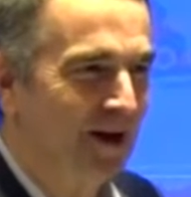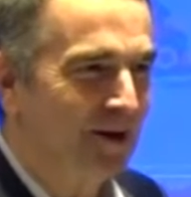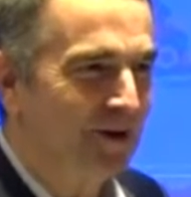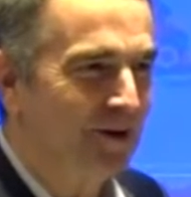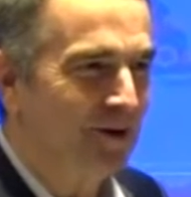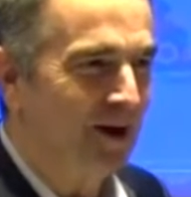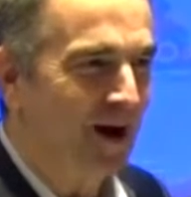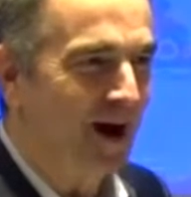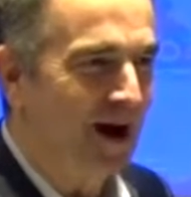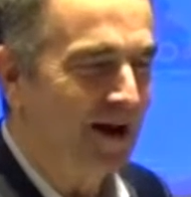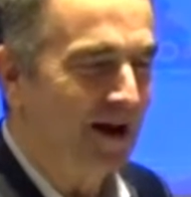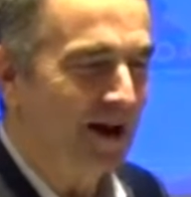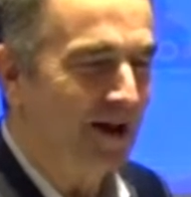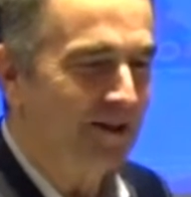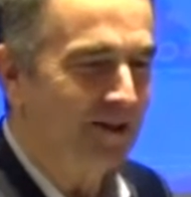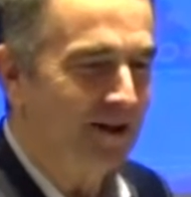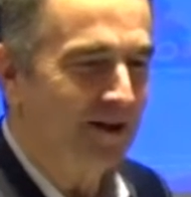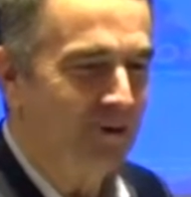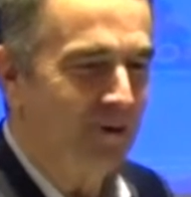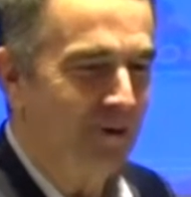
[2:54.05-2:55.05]
But, you know,
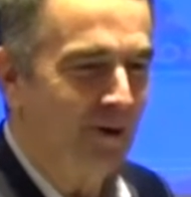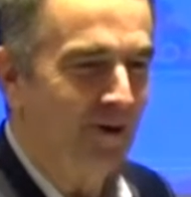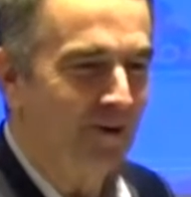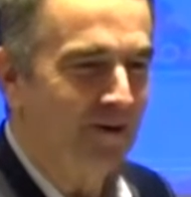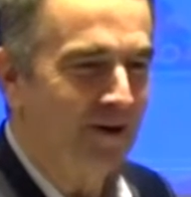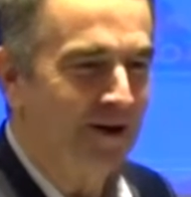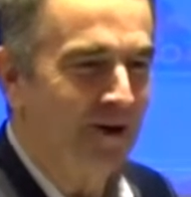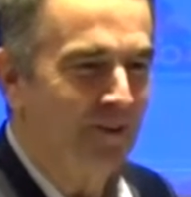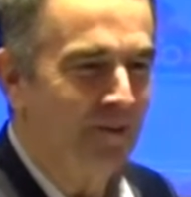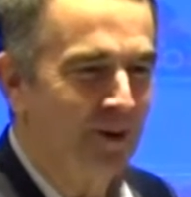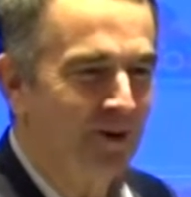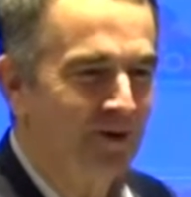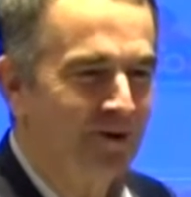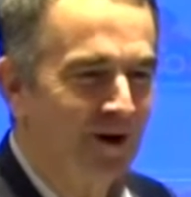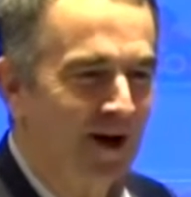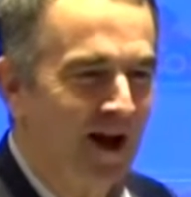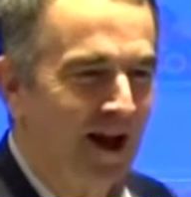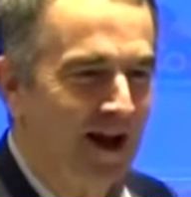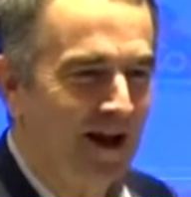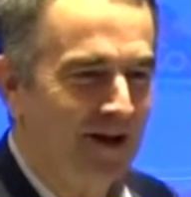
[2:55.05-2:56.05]
I think you all need
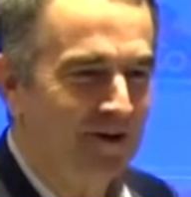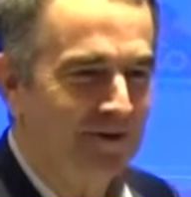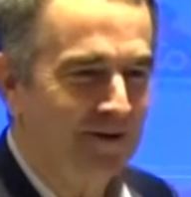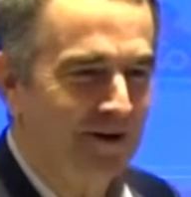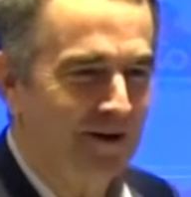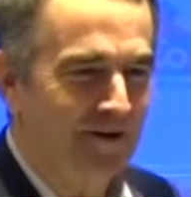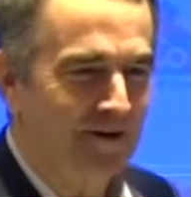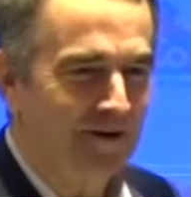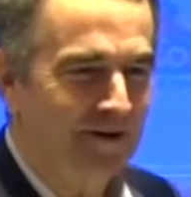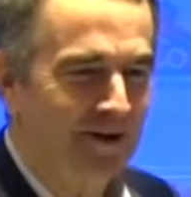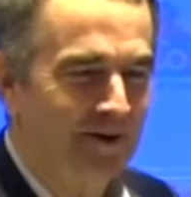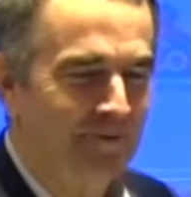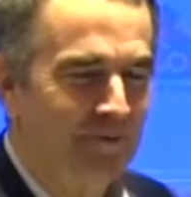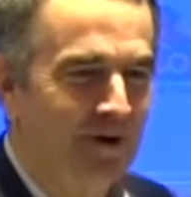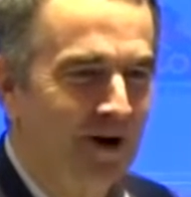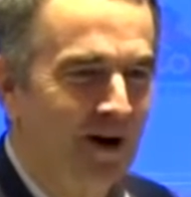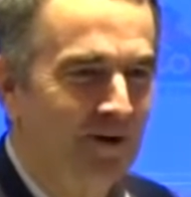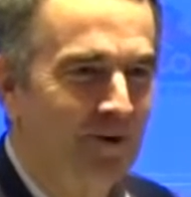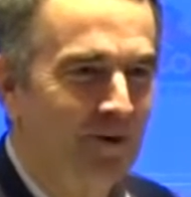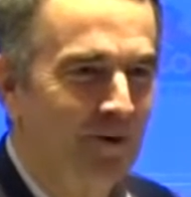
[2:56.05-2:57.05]
to put your hands
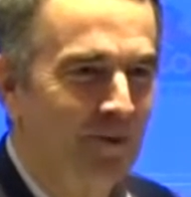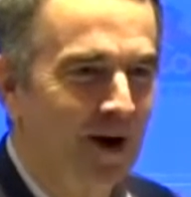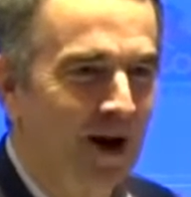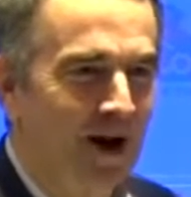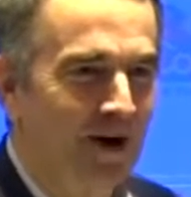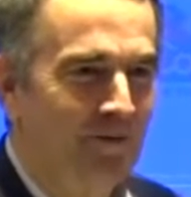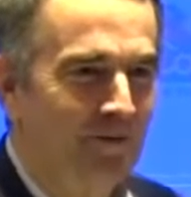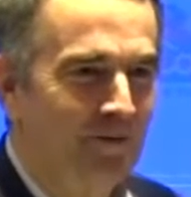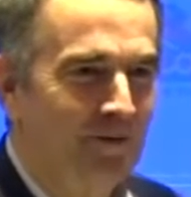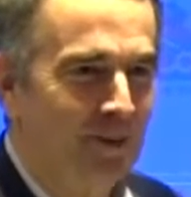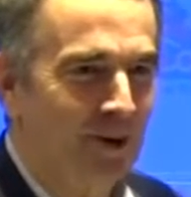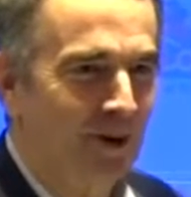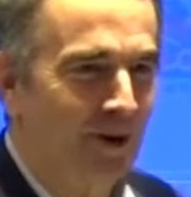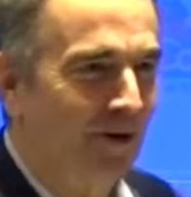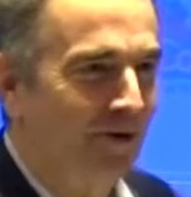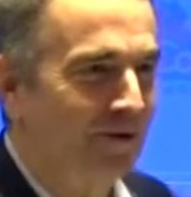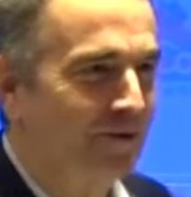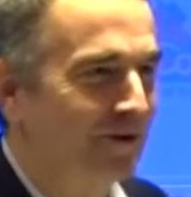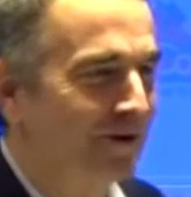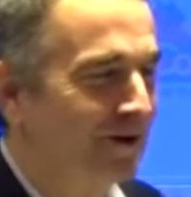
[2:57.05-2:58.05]
together. Give Jeff a round
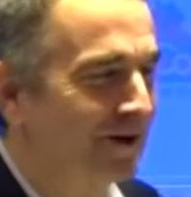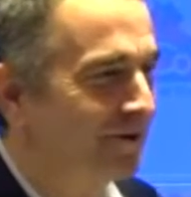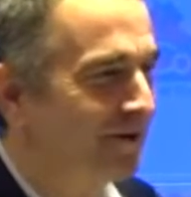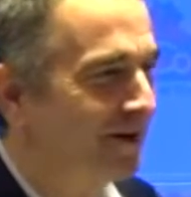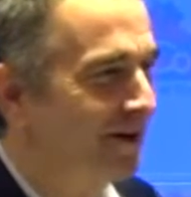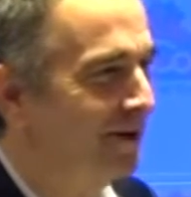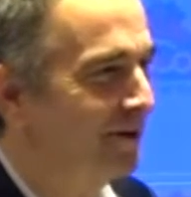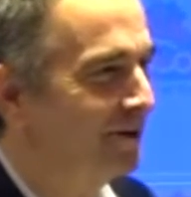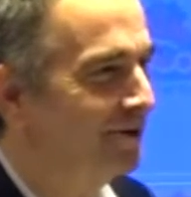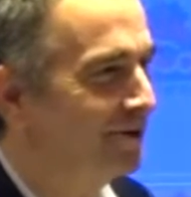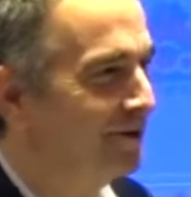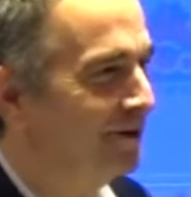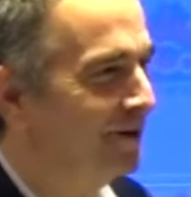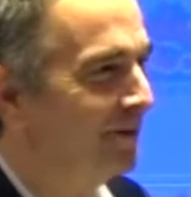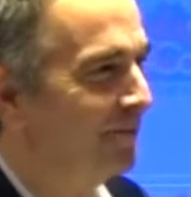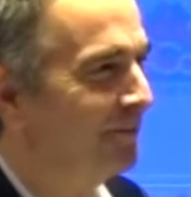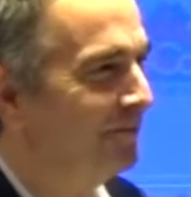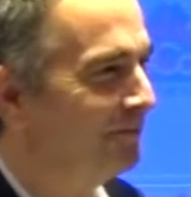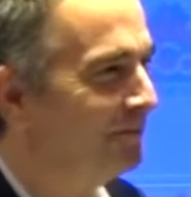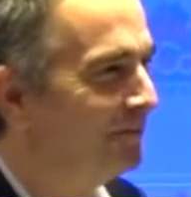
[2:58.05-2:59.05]
of applause for his
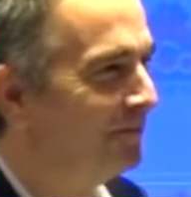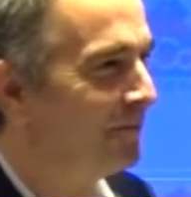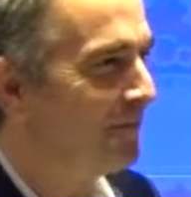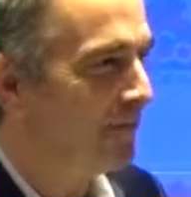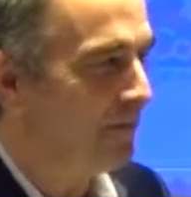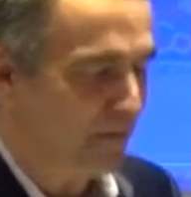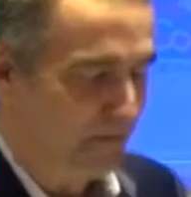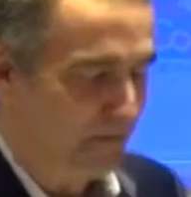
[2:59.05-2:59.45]
leadership.